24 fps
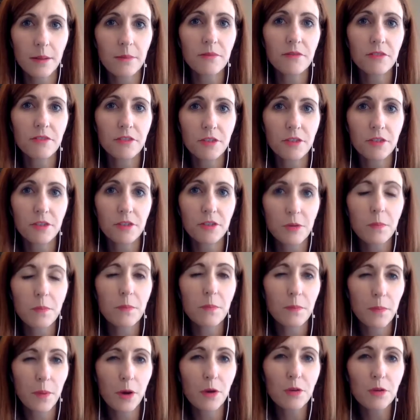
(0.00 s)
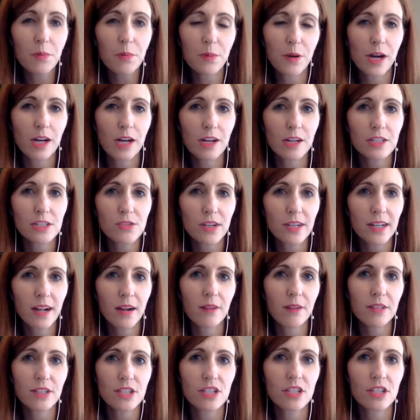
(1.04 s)
For both products right now,
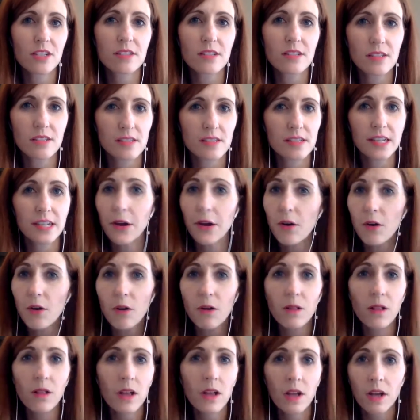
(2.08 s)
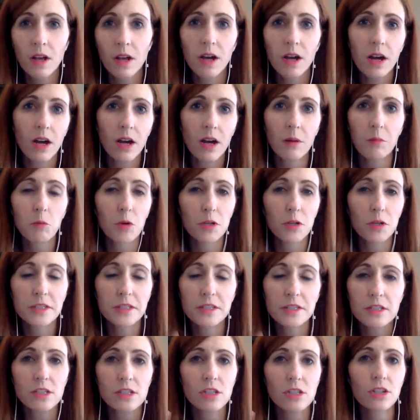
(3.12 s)
it's just a single one
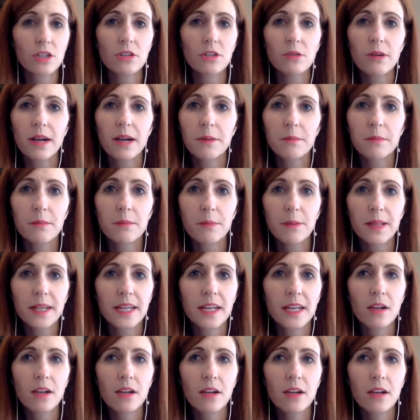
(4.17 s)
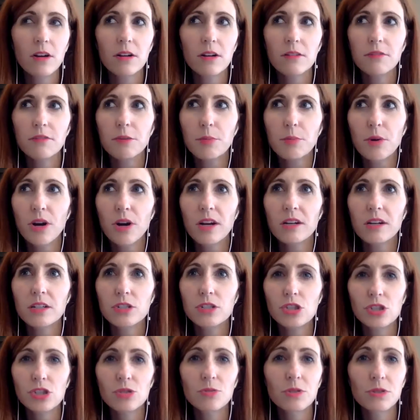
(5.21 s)
SKU. I'm planning on for product
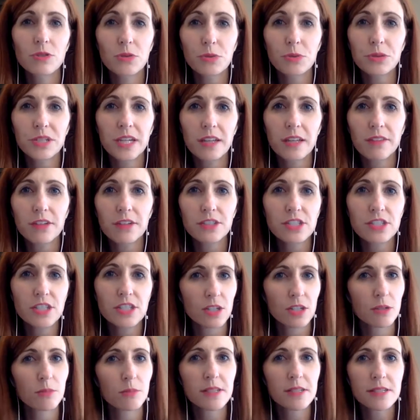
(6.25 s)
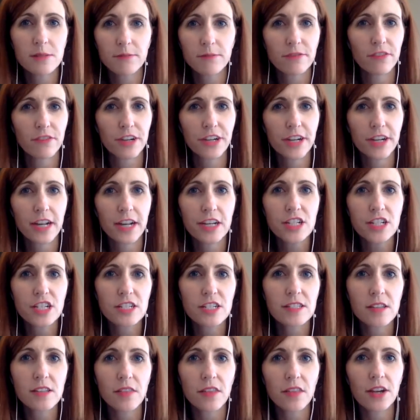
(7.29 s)
2 and 3, there's going to be some
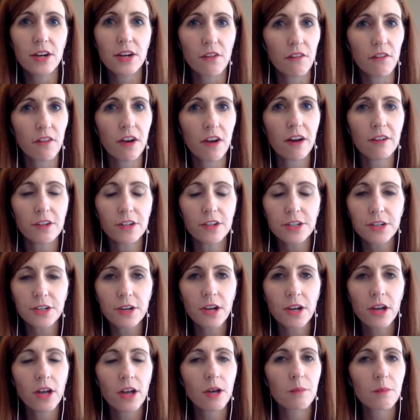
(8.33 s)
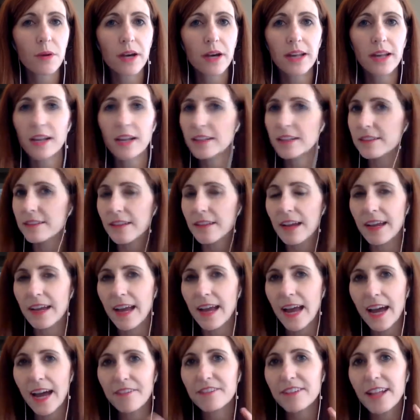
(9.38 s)
variations in there of color, but I
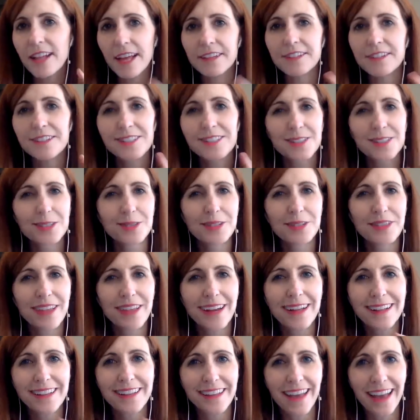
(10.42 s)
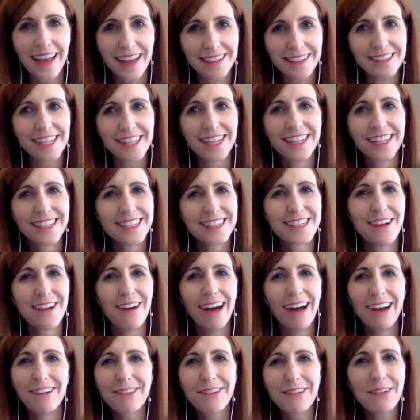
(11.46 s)
haven't had to deal with that yet. So
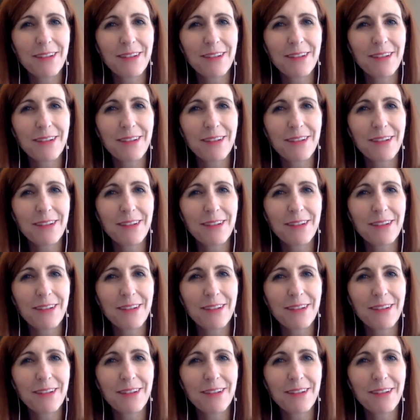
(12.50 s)
I don't know